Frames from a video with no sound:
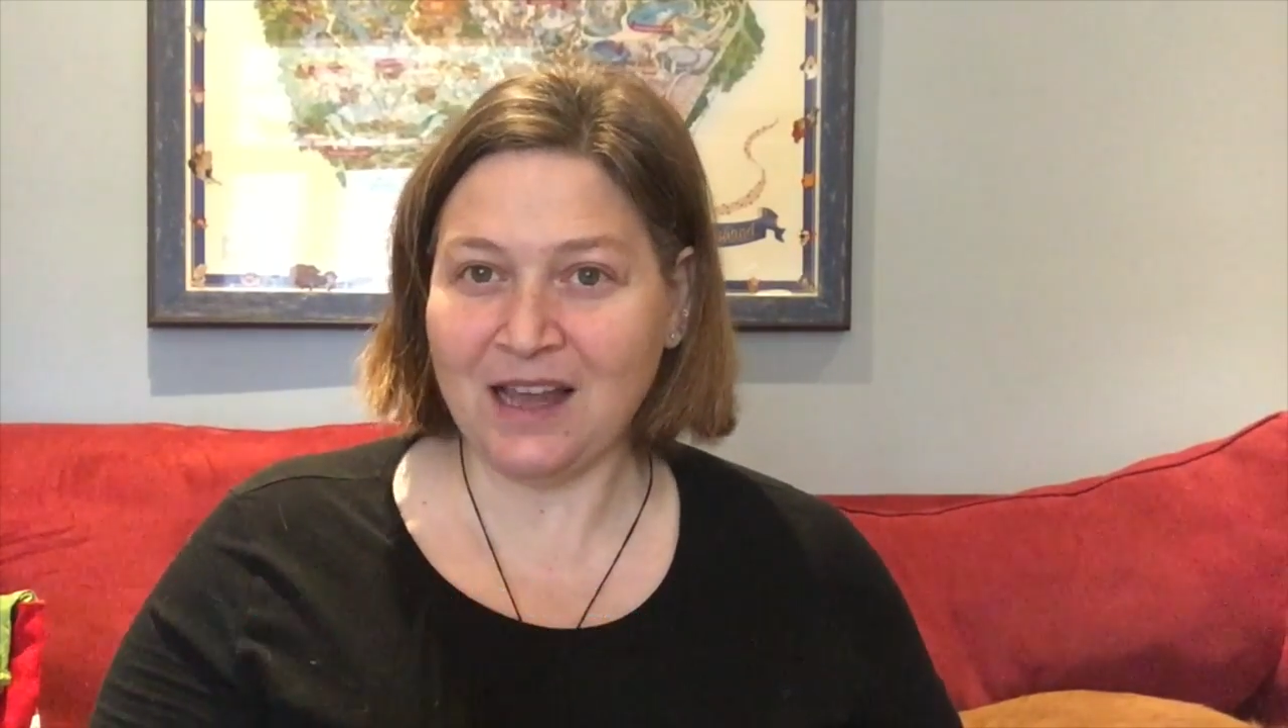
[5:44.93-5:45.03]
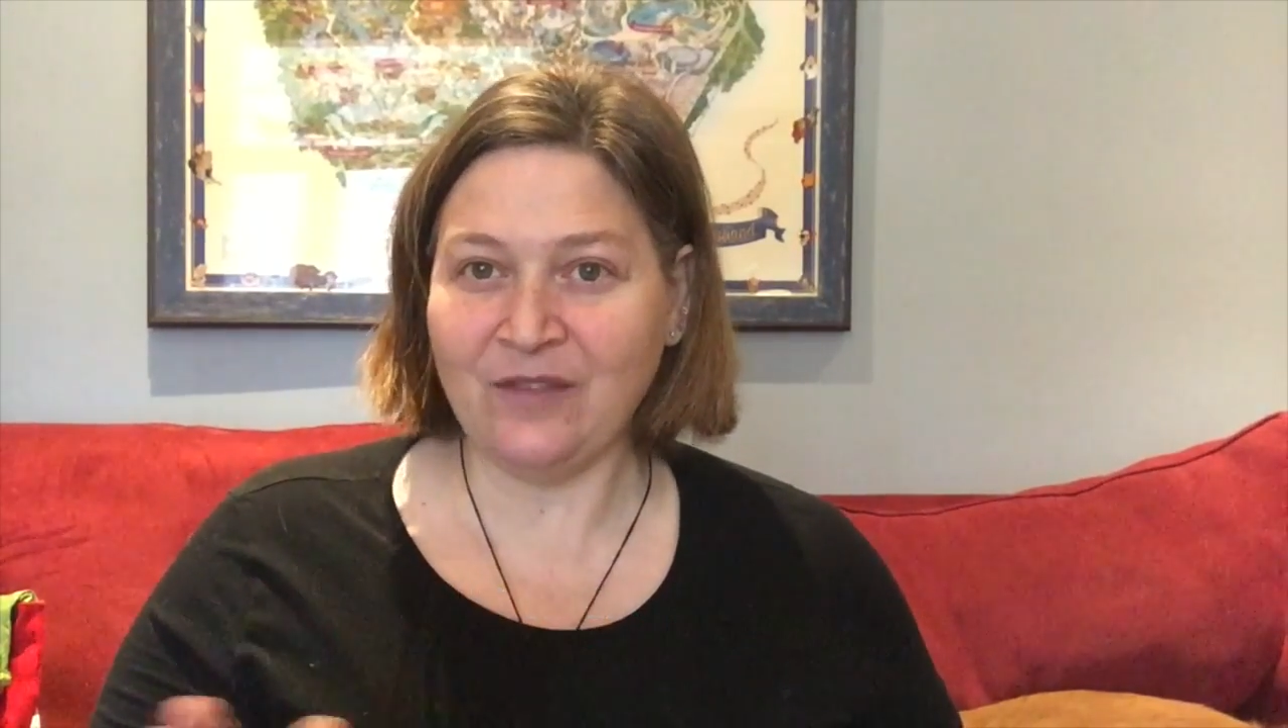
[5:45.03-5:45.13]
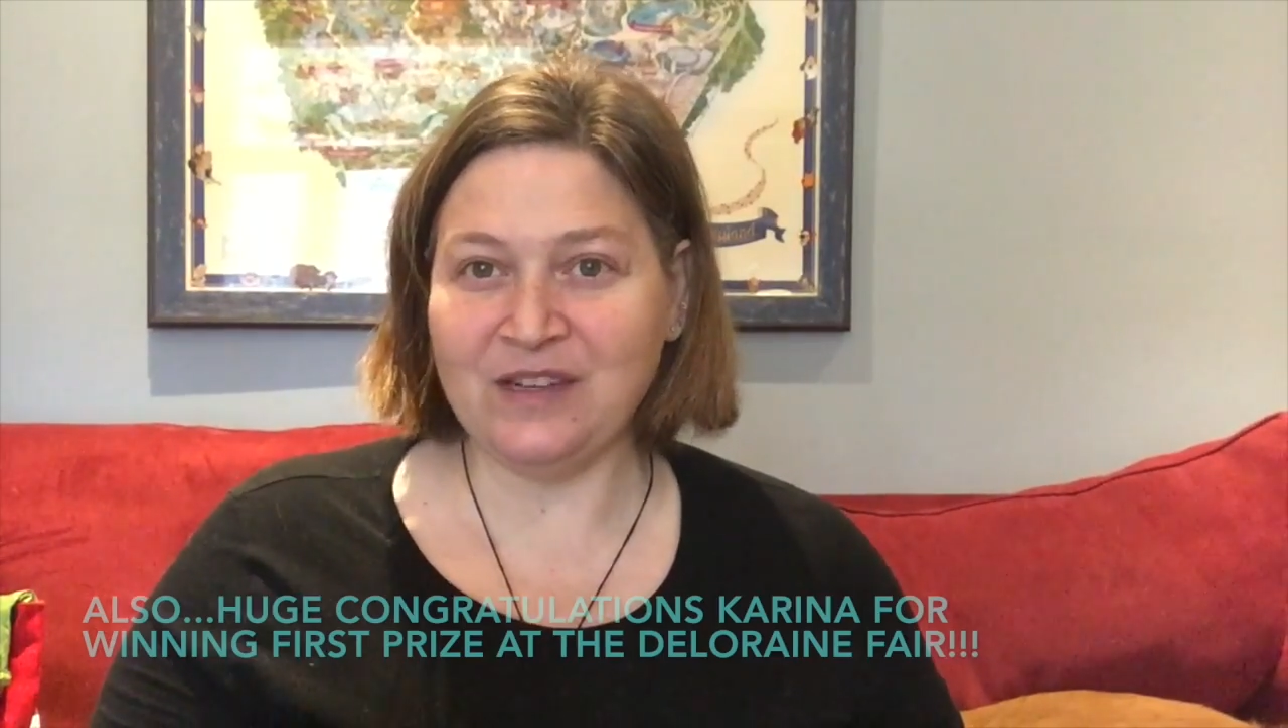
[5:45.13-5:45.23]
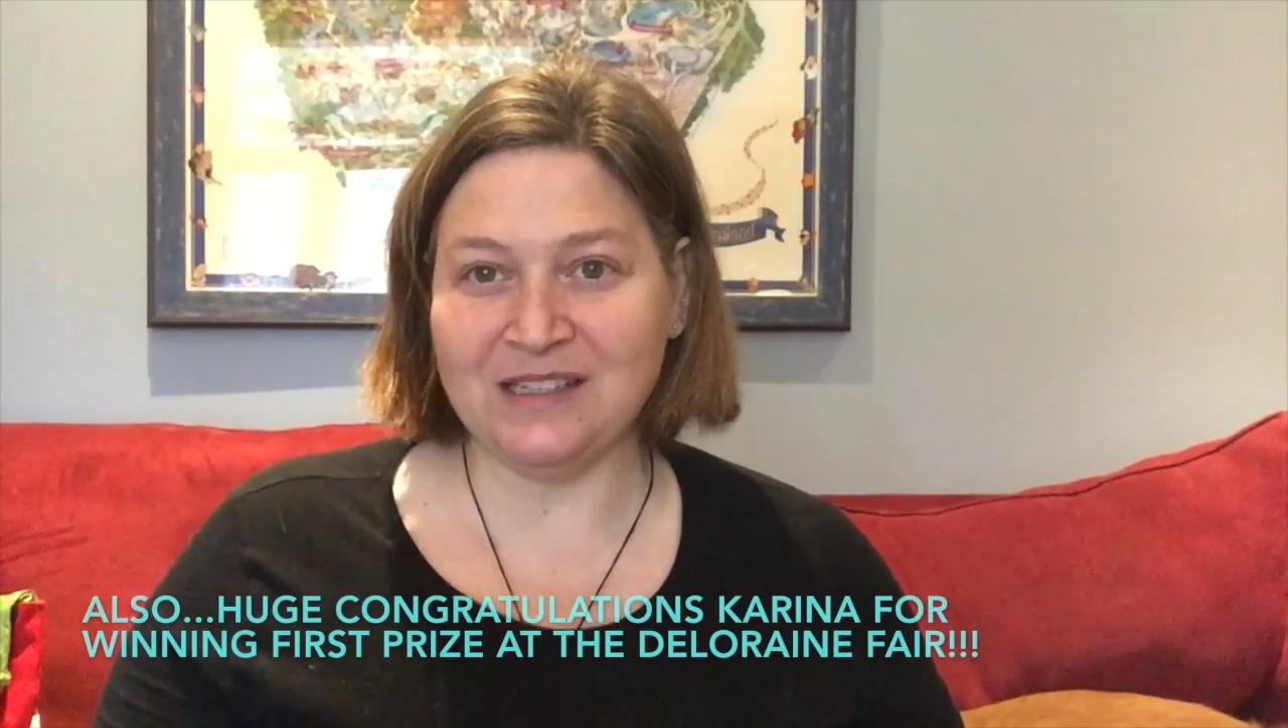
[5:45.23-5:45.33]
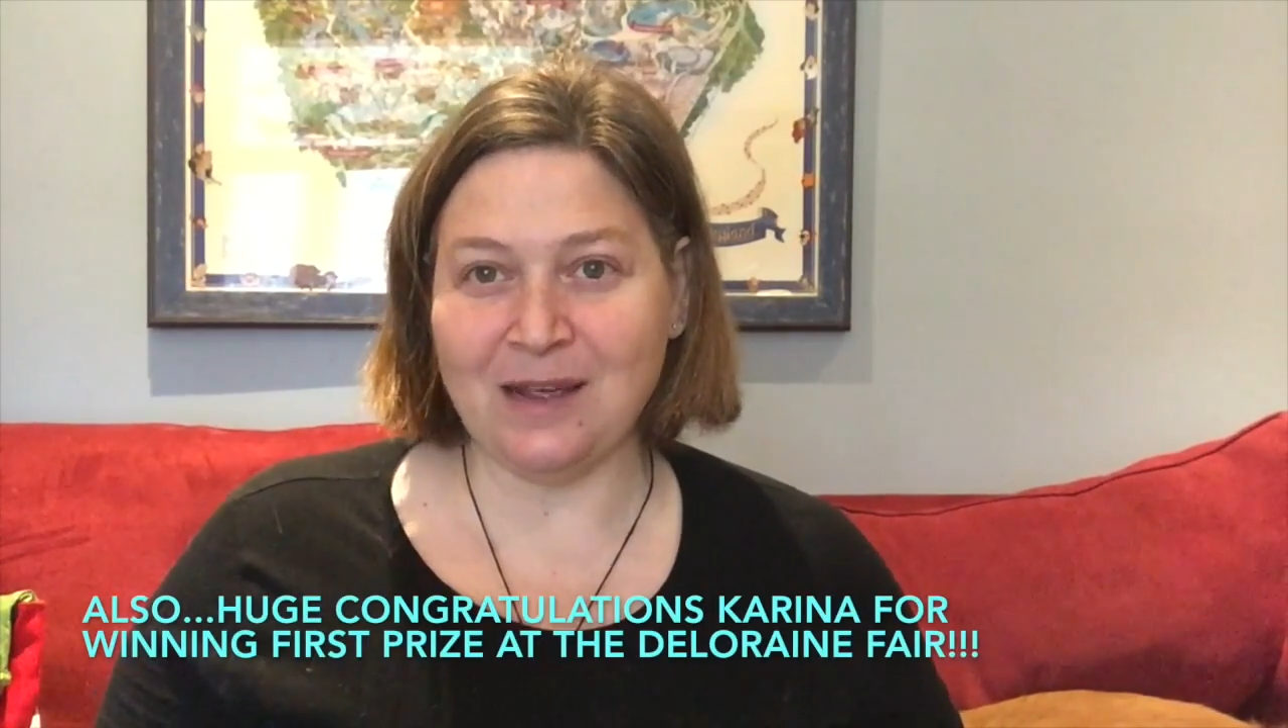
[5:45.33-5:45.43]

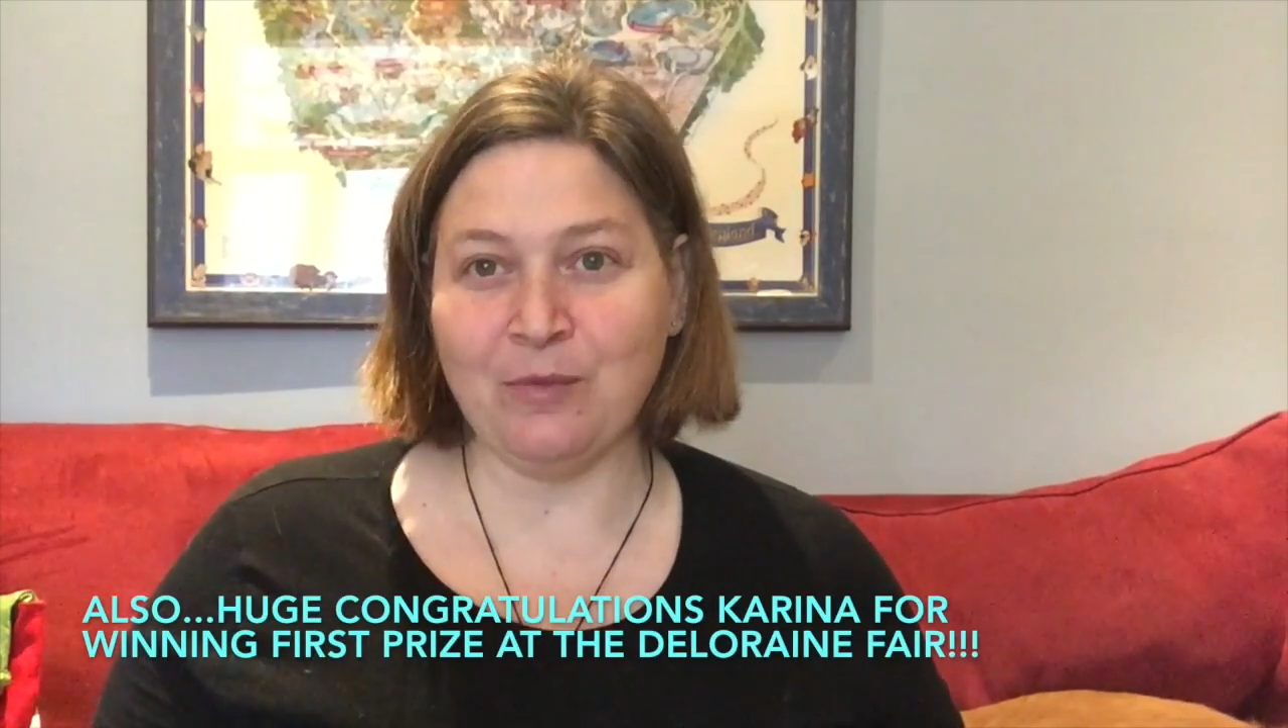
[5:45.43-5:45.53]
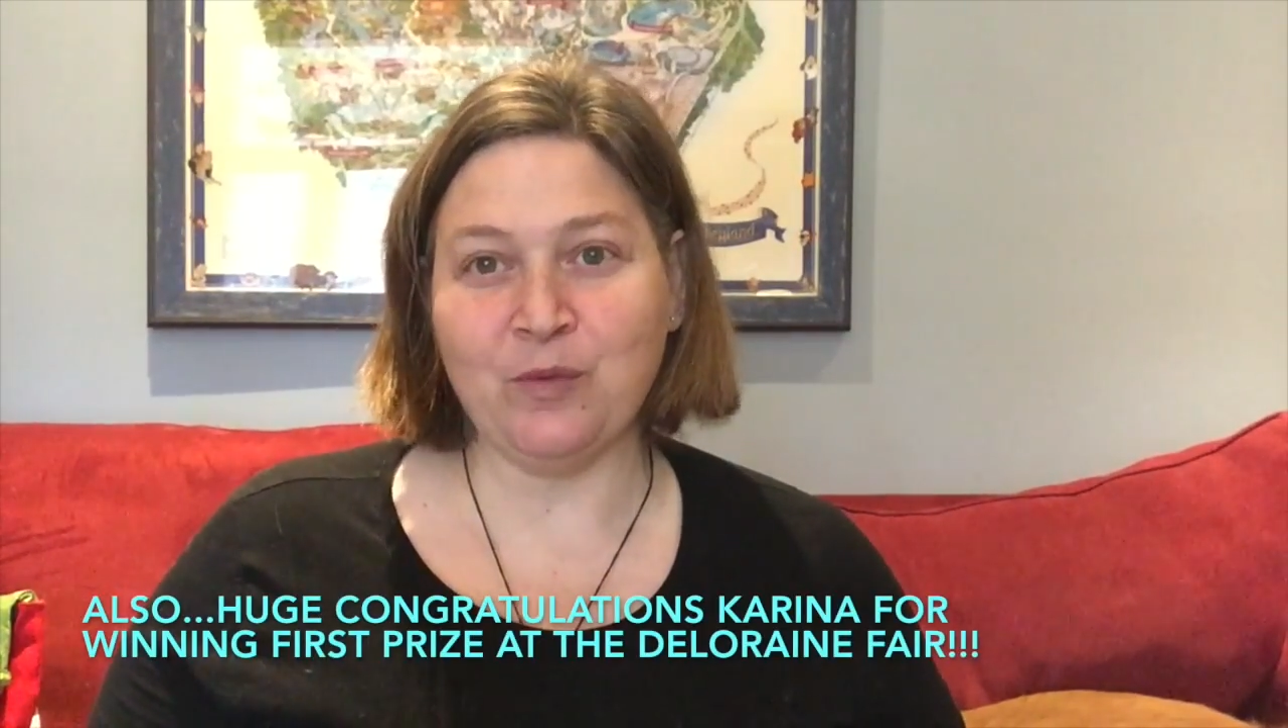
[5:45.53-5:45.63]
of December,